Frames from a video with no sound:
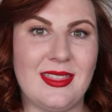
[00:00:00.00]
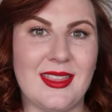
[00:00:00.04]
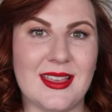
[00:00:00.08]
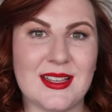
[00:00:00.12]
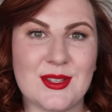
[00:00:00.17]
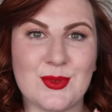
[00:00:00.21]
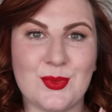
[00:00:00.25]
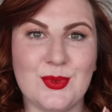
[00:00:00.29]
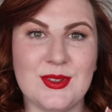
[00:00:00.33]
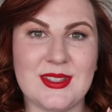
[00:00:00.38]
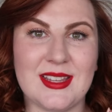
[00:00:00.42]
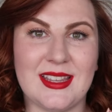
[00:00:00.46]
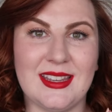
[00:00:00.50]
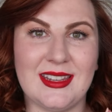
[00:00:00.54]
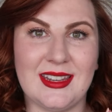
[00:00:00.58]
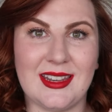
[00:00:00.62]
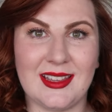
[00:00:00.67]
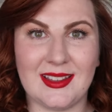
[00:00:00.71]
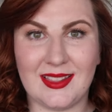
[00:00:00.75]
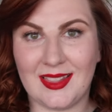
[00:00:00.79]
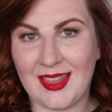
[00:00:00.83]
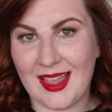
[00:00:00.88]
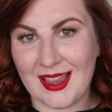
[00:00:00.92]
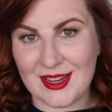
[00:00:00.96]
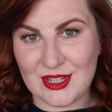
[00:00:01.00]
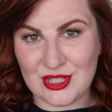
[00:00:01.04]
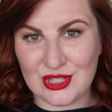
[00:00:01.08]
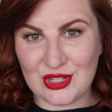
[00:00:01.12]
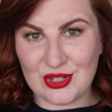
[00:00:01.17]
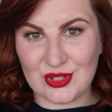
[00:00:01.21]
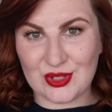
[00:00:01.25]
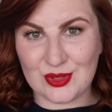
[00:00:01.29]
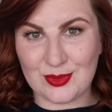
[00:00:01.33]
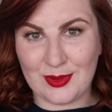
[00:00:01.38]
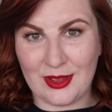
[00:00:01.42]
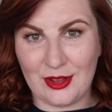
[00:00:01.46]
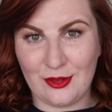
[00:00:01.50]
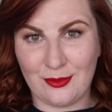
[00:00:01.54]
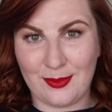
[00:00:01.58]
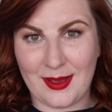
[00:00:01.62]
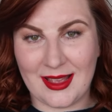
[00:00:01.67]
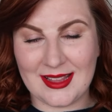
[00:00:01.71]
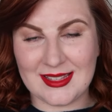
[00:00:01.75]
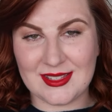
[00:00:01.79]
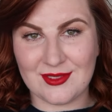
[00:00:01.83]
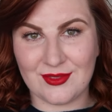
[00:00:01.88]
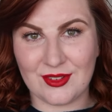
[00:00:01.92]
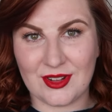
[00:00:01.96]
This was in last year's 12
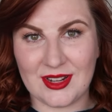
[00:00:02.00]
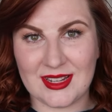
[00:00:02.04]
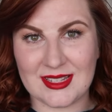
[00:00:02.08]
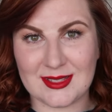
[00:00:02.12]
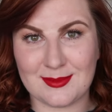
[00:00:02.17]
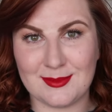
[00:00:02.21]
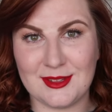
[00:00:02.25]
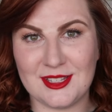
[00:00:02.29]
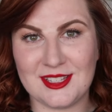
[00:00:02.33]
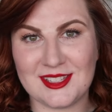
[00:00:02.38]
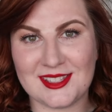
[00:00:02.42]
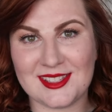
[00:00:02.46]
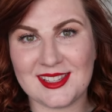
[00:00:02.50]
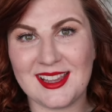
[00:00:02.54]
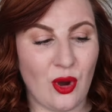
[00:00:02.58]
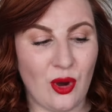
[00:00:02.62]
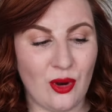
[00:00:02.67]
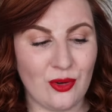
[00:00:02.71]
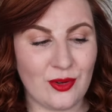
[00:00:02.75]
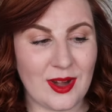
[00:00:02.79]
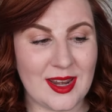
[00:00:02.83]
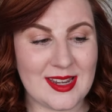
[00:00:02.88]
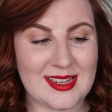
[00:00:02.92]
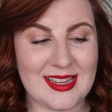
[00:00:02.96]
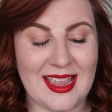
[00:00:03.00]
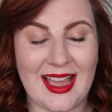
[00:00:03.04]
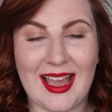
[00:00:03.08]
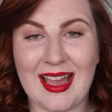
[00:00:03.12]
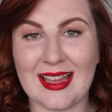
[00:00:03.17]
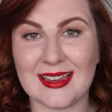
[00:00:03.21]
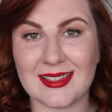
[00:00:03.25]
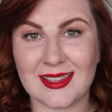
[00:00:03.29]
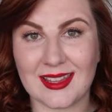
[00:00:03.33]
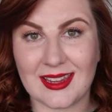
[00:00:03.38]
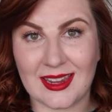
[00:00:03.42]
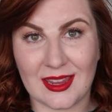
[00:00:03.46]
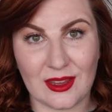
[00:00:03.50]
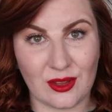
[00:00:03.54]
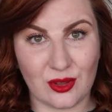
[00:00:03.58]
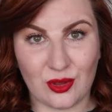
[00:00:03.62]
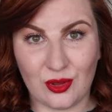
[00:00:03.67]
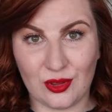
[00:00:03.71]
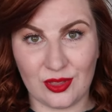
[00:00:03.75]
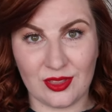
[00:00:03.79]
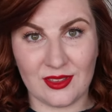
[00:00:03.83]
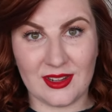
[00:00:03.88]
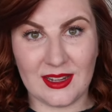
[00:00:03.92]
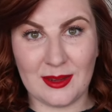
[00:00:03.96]
Pans of Christmas. Already had like a
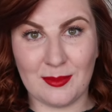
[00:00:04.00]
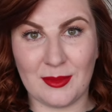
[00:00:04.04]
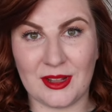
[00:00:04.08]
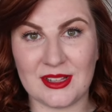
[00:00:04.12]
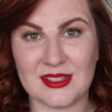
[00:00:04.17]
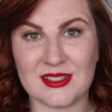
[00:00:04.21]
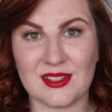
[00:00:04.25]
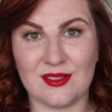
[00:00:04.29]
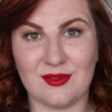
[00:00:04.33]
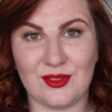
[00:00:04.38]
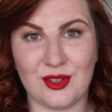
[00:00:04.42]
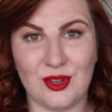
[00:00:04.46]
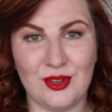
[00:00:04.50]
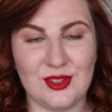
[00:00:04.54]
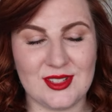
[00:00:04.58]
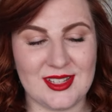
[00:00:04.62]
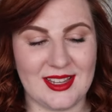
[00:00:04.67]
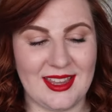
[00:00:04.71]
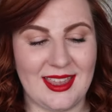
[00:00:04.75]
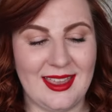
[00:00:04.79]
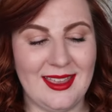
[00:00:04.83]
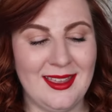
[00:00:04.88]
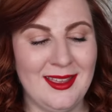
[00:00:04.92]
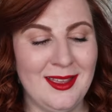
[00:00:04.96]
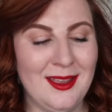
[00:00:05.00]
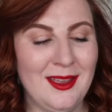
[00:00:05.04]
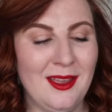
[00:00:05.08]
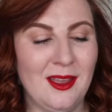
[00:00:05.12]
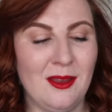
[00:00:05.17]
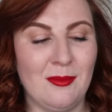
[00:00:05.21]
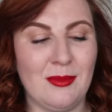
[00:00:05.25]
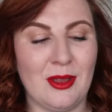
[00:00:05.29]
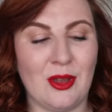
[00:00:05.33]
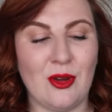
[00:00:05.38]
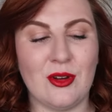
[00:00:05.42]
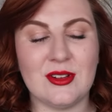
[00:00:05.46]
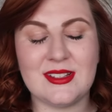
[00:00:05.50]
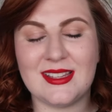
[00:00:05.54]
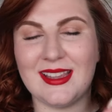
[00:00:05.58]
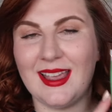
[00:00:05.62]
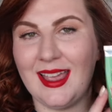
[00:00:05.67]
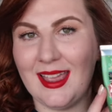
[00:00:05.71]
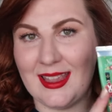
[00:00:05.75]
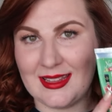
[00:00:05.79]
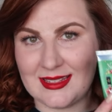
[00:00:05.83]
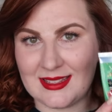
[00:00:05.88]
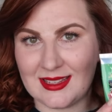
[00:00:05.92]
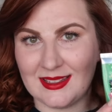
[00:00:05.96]
good three months of using it because
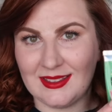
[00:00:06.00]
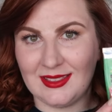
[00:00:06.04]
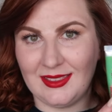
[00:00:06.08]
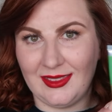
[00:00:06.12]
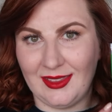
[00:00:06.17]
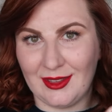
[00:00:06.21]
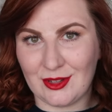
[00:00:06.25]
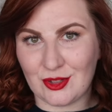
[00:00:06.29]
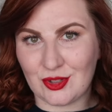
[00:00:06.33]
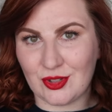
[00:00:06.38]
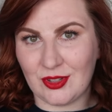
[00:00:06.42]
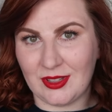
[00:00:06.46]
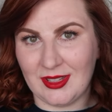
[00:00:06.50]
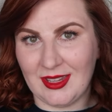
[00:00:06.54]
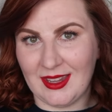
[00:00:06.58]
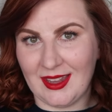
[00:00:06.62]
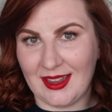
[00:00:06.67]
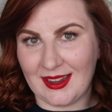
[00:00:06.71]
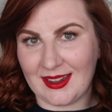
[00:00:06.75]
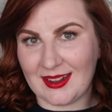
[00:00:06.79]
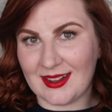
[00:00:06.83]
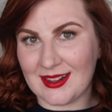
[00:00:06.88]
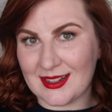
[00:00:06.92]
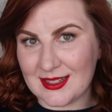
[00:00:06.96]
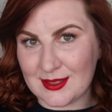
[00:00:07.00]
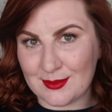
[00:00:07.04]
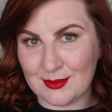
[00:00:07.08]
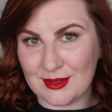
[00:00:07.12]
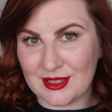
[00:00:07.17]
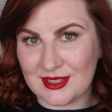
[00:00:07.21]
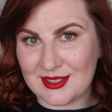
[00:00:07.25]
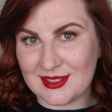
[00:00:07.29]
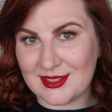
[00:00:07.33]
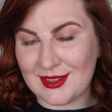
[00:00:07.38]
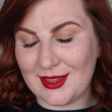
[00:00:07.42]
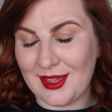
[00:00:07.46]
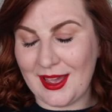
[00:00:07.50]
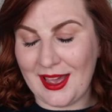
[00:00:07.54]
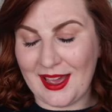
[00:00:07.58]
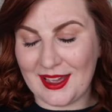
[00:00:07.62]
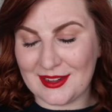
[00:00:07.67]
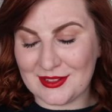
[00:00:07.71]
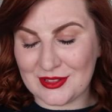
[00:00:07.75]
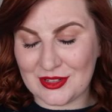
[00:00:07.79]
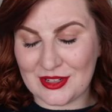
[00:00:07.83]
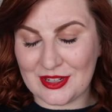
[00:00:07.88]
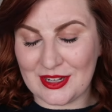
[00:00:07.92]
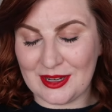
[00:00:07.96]
it is literally a Christmas
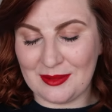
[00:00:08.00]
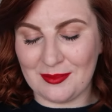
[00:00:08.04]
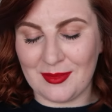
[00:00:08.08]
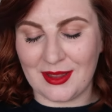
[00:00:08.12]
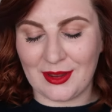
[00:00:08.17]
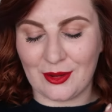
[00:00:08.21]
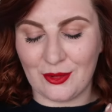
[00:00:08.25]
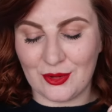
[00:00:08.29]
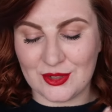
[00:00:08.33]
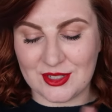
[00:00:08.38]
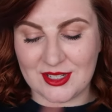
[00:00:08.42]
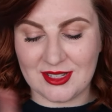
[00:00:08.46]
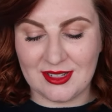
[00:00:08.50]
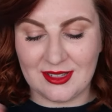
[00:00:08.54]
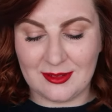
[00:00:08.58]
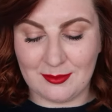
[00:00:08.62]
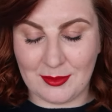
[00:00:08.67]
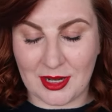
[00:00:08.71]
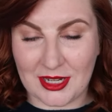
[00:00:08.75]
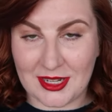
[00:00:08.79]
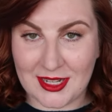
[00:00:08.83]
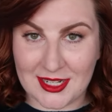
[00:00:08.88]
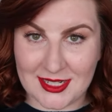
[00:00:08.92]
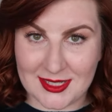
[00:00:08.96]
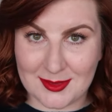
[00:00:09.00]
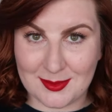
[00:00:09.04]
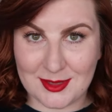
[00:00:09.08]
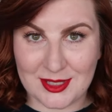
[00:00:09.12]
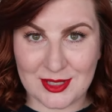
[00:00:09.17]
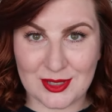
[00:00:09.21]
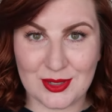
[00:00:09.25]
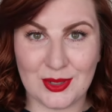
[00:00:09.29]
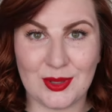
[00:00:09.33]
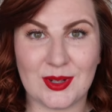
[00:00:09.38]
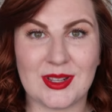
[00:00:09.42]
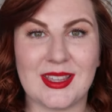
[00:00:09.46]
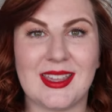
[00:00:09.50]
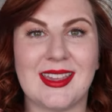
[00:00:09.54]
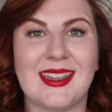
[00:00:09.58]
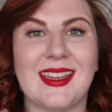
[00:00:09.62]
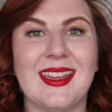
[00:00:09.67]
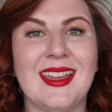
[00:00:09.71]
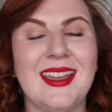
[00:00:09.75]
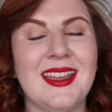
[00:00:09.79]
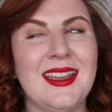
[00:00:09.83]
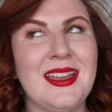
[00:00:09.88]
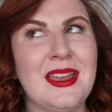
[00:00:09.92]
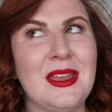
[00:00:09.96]
hand cream. I got it in my Christmas
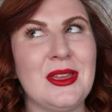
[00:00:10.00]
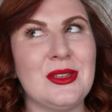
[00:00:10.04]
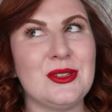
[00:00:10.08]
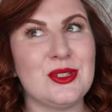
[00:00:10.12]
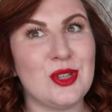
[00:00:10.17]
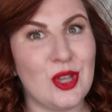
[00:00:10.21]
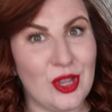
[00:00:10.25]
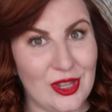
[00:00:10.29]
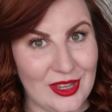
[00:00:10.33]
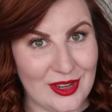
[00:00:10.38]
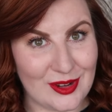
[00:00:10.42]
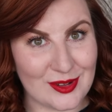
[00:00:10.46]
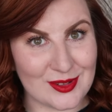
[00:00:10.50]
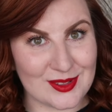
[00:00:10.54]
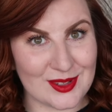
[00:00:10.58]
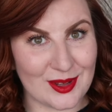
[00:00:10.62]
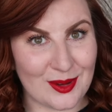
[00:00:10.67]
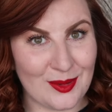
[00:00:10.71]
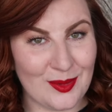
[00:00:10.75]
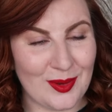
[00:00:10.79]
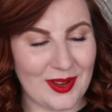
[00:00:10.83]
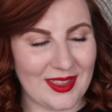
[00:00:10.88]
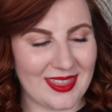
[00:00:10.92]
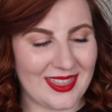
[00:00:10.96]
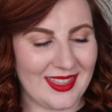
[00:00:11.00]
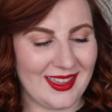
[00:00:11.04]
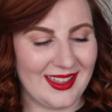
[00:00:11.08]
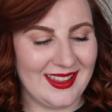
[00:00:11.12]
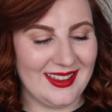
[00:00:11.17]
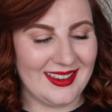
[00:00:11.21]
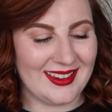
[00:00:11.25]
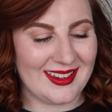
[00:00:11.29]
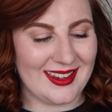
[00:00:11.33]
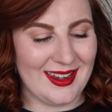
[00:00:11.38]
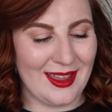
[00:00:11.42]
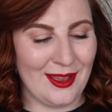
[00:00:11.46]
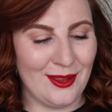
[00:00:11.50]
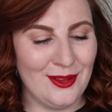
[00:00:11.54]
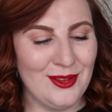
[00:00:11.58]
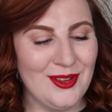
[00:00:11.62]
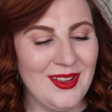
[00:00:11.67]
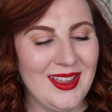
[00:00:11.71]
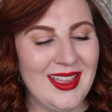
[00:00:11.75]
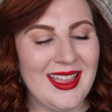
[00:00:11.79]
stocking two years ago I think now.